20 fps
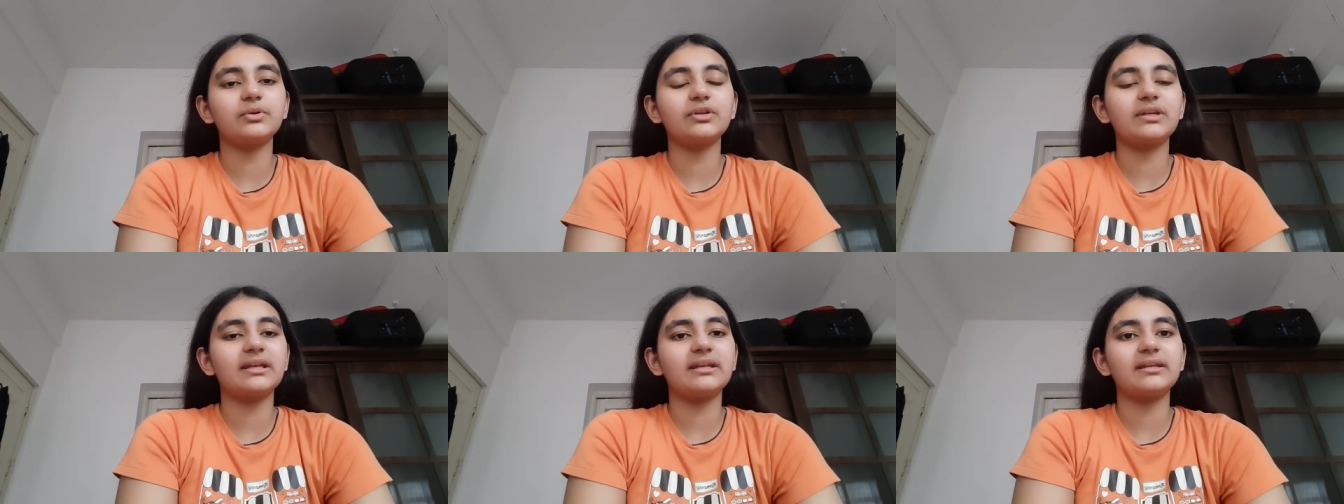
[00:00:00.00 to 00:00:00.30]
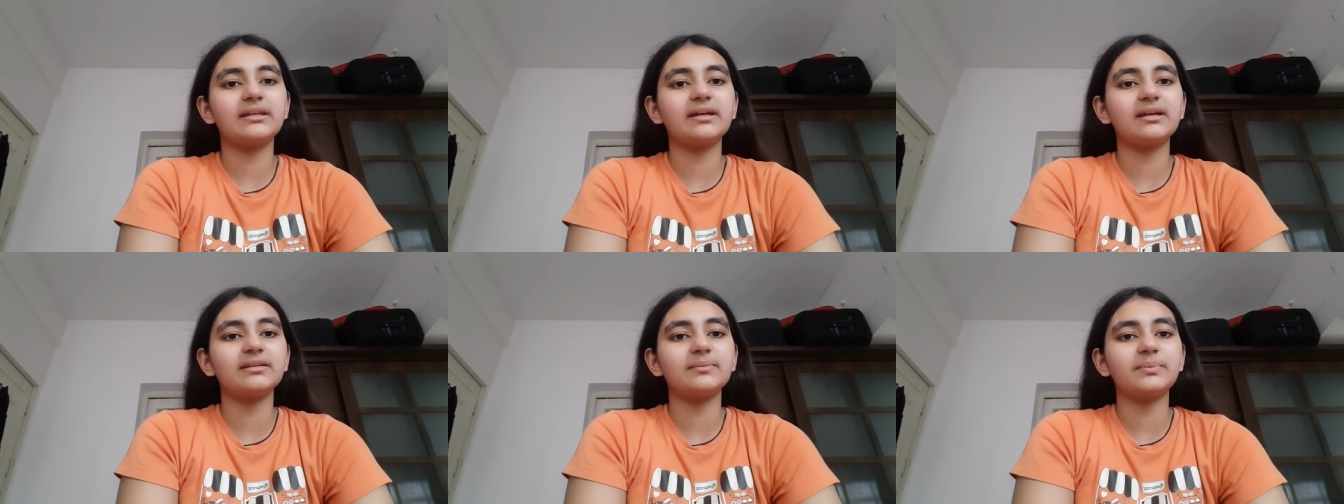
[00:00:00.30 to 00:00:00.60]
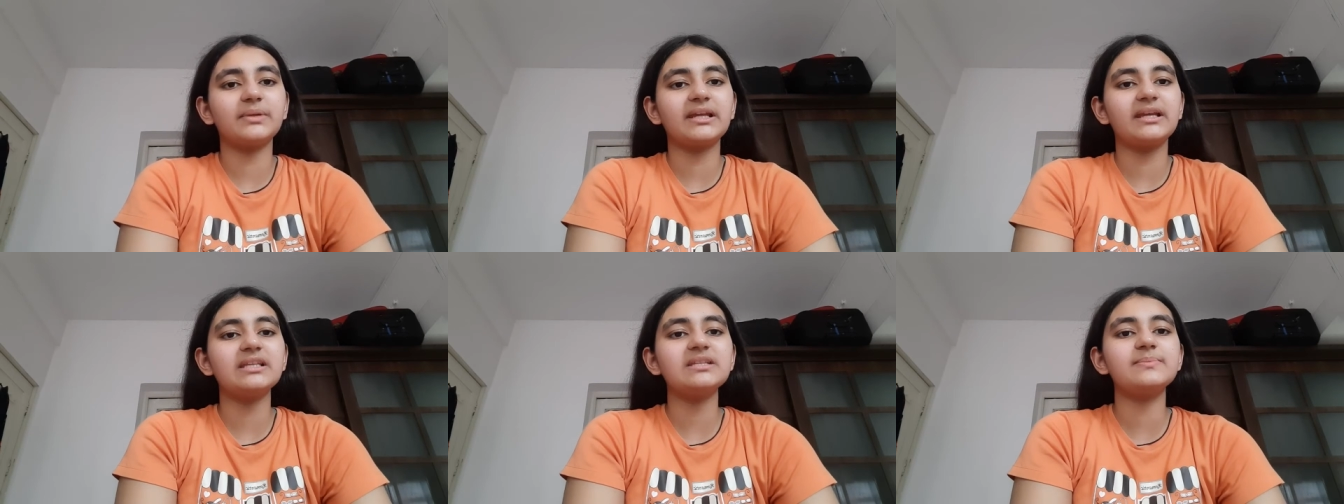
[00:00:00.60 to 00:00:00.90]
or any other
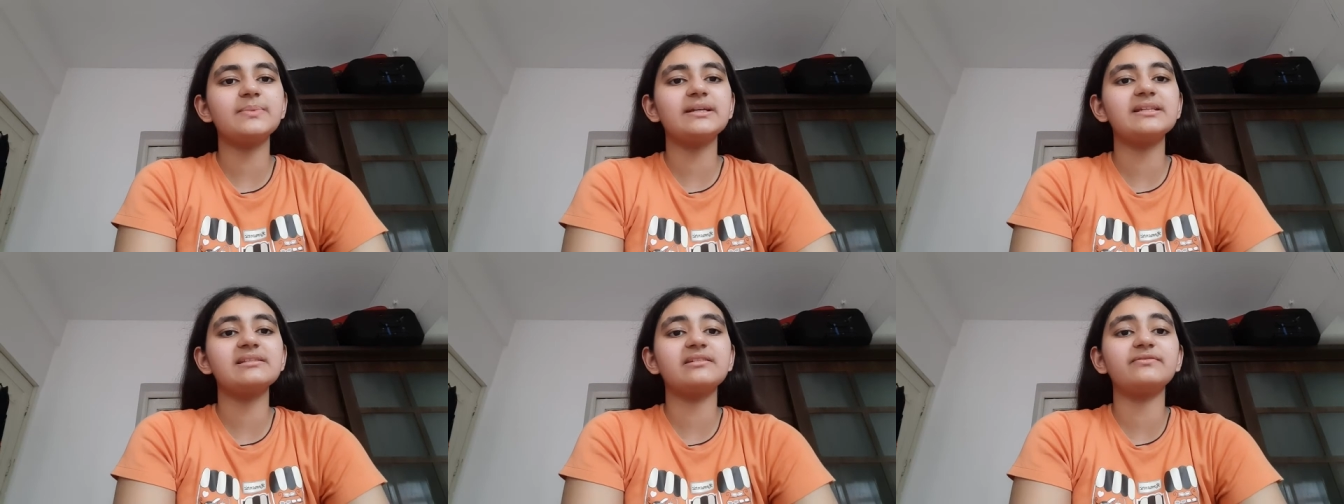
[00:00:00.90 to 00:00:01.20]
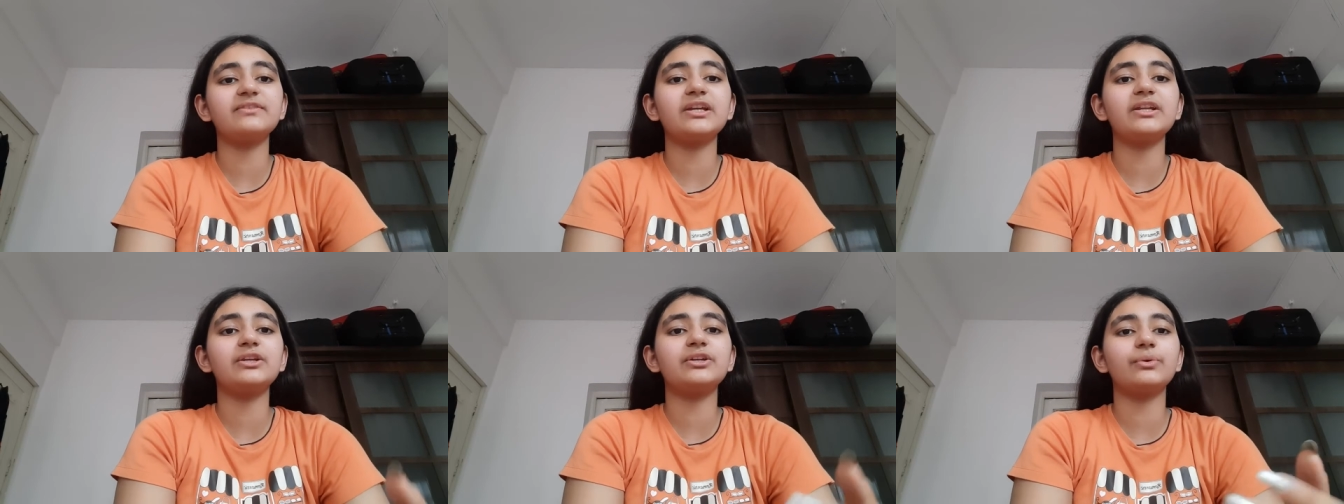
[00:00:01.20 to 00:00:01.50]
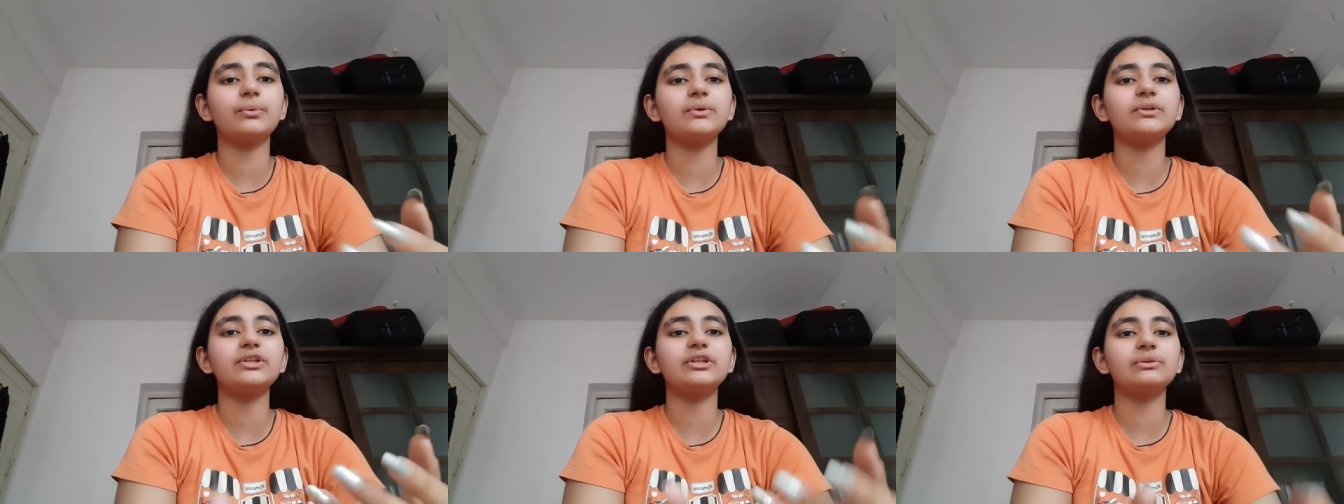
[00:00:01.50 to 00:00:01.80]
place because if they
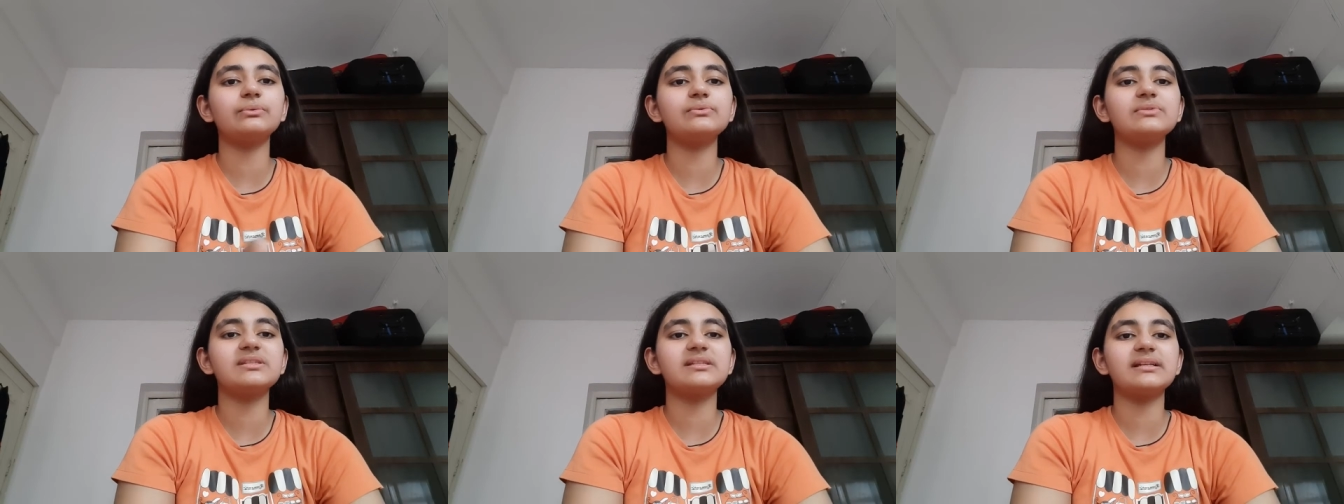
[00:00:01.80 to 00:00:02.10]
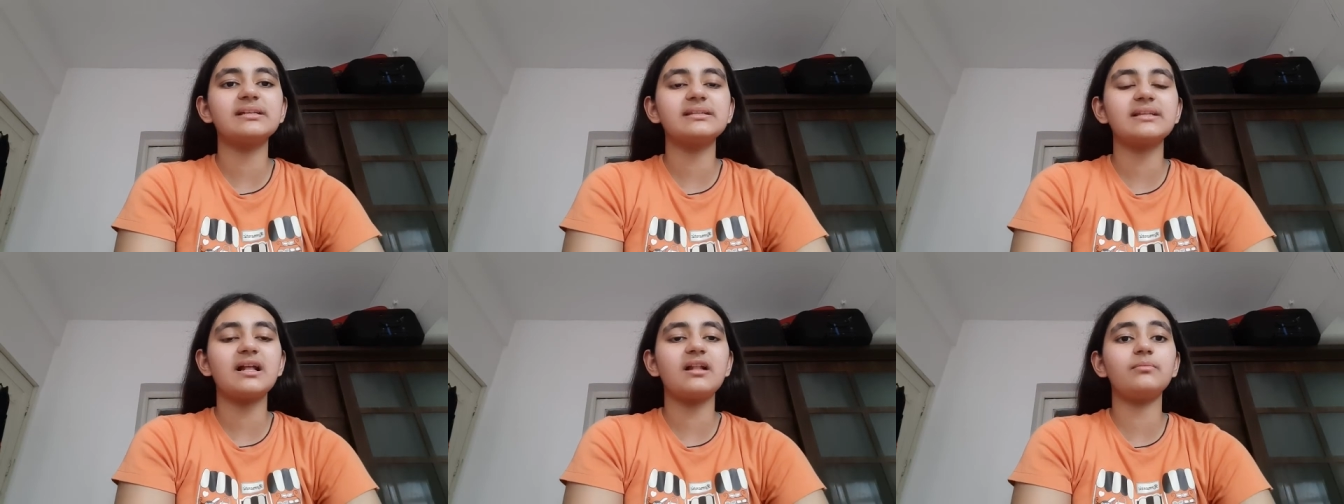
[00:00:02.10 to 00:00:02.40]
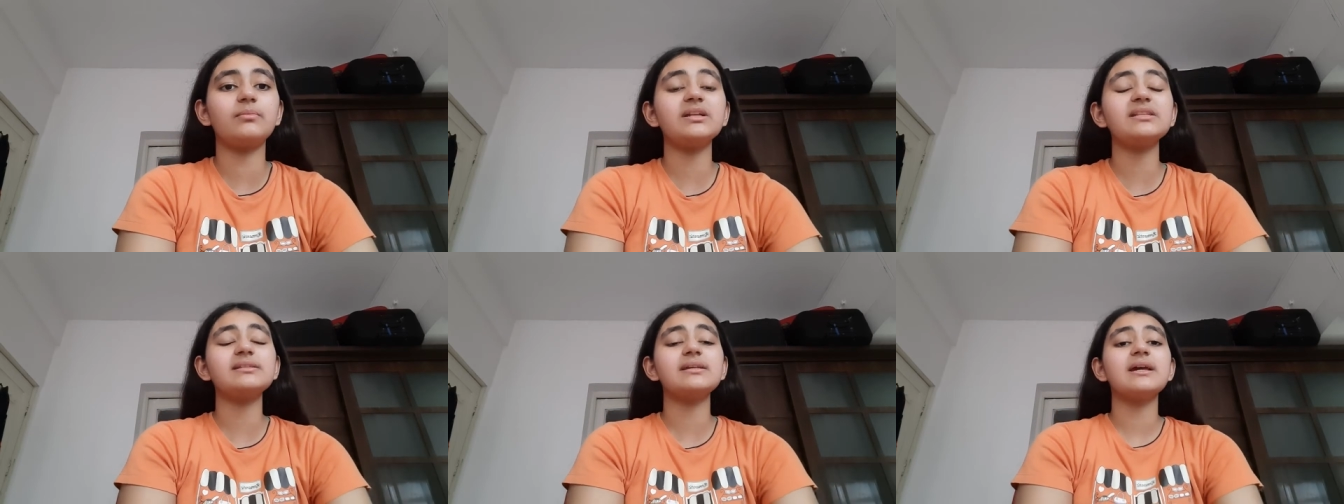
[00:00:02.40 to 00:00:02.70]
don't use these
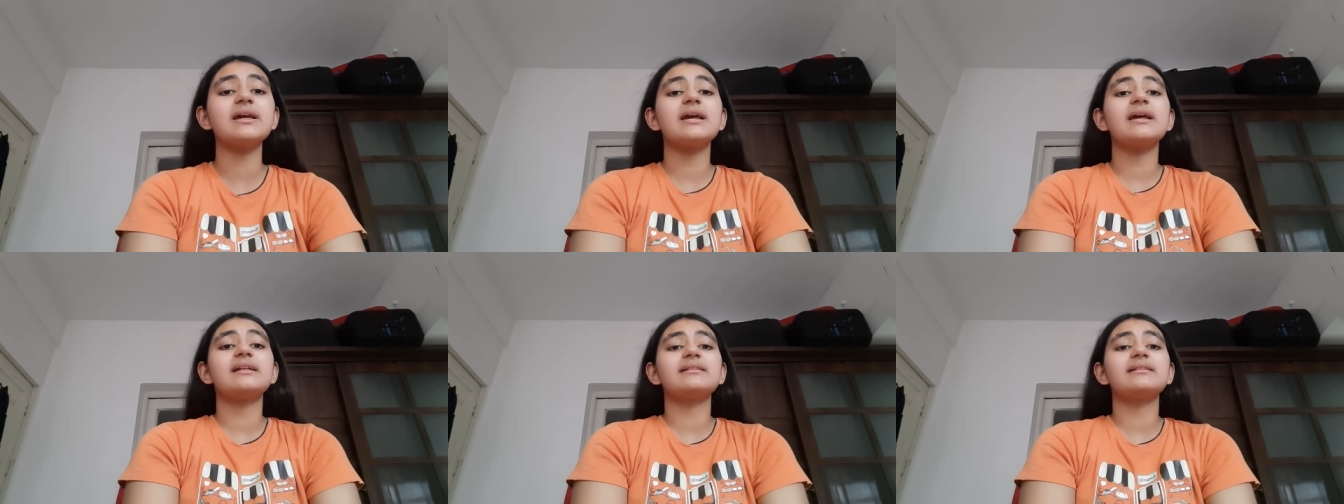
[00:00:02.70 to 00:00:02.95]
helmets